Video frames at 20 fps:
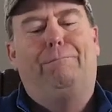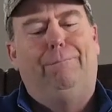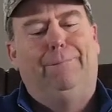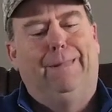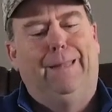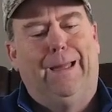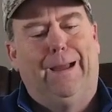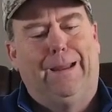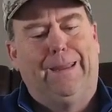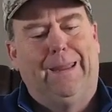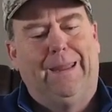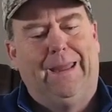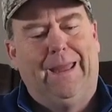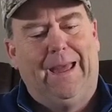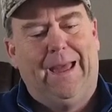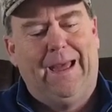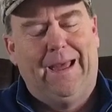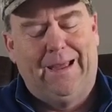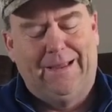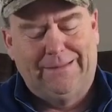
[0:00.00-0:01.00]
Lucky
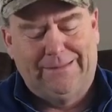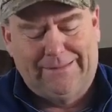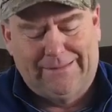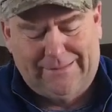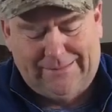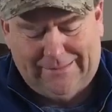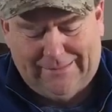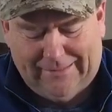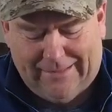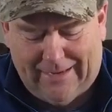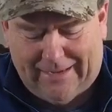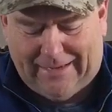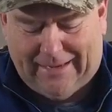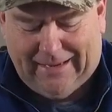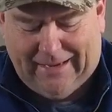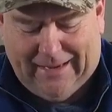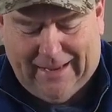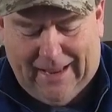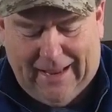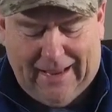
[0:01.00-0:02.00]
guess.
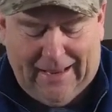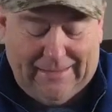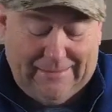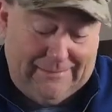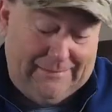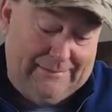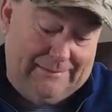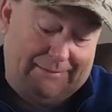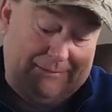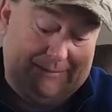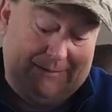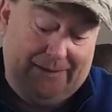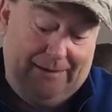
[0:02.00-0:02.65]
Lucky guess.